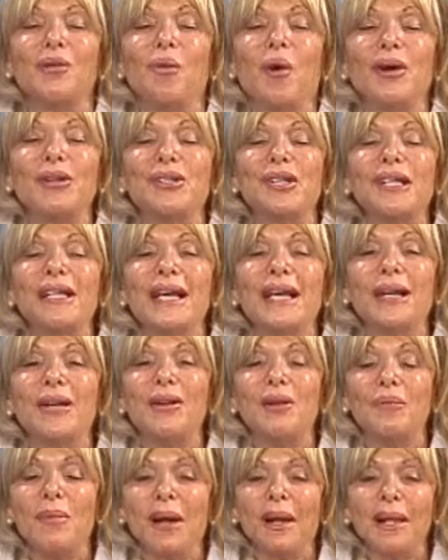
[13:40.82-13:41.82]
You're watching
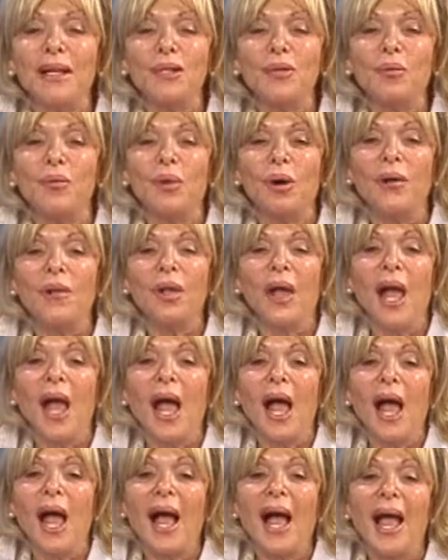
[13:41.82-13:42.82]
Getting Your Money's Worth.
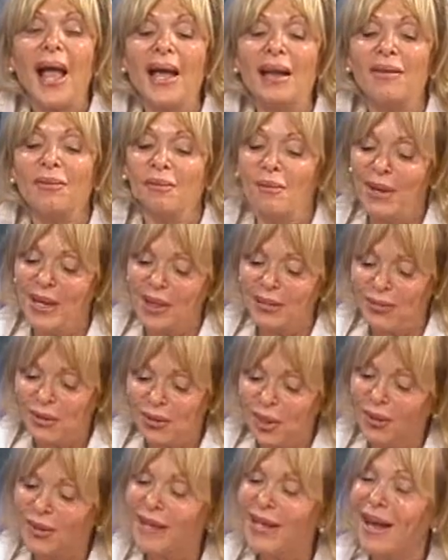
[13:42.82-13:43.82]
And we
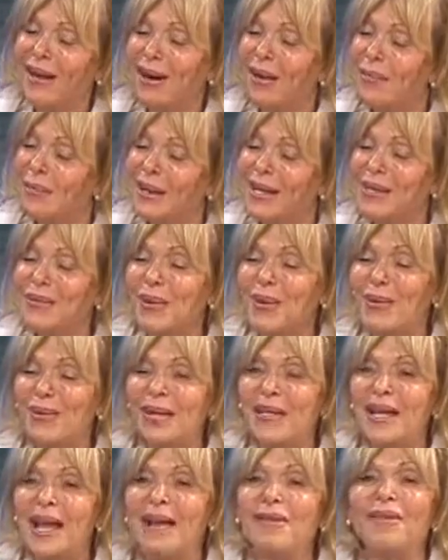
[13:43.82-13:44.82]
certainly got our money's worth
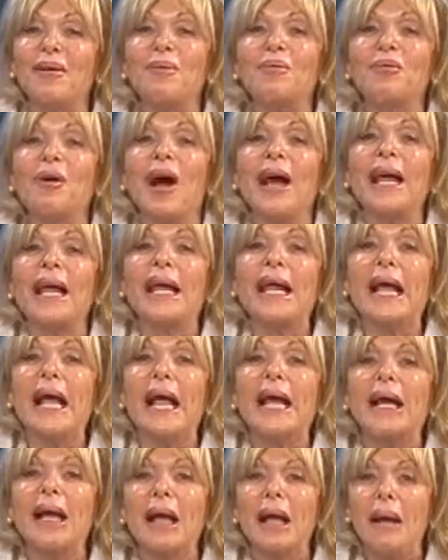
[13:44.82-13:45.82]
today from Brian
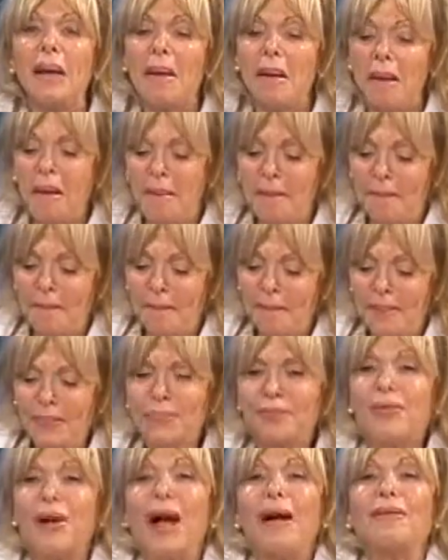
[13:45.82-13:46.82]
Ek,
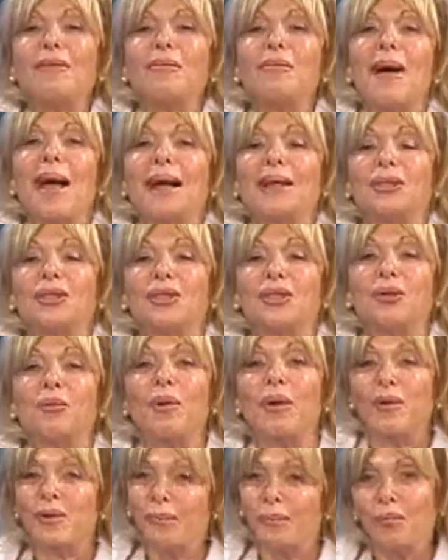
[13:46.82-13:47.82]
Travel Master
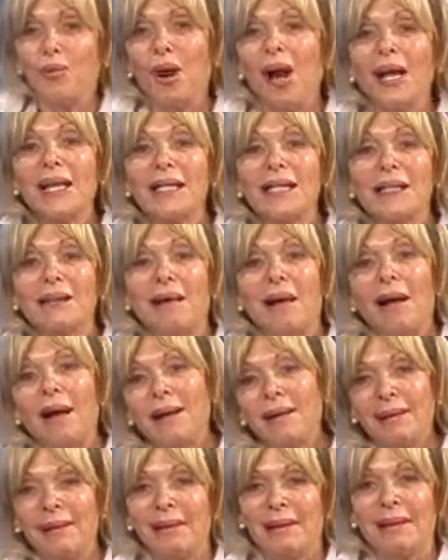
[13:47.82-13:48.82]
with
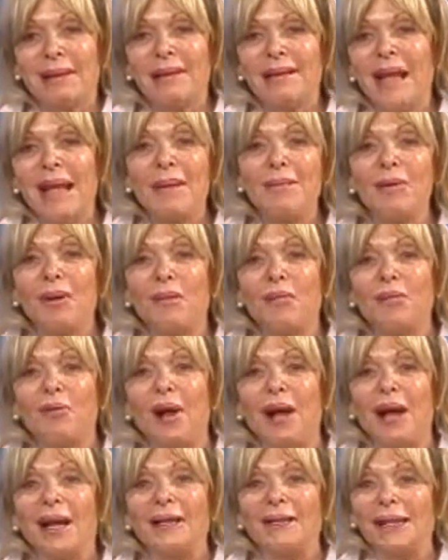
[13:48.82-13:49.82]
Priceline, Name Your
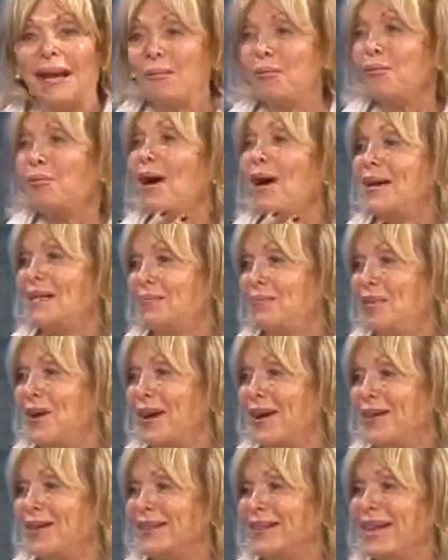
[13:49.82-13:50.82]
Price, and Price
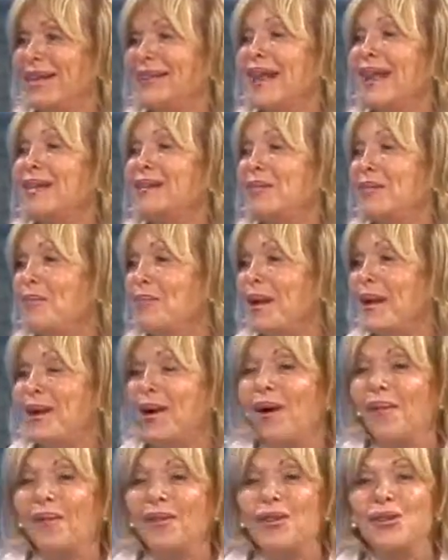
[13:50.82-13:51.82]
Breakers. Thanks for
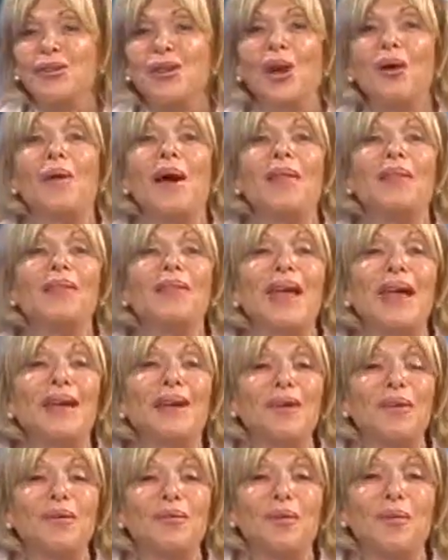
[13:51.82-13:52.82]
being on the show, and
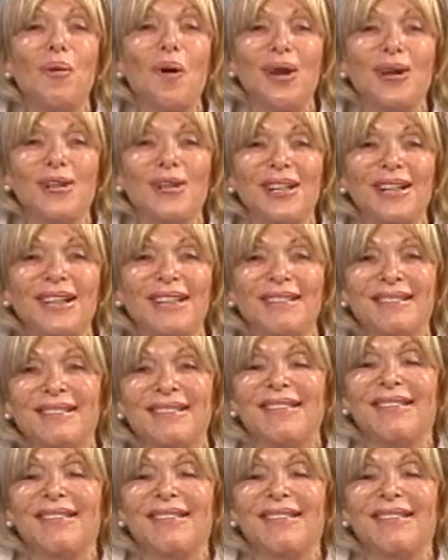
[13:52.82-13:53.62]
thank you for watching.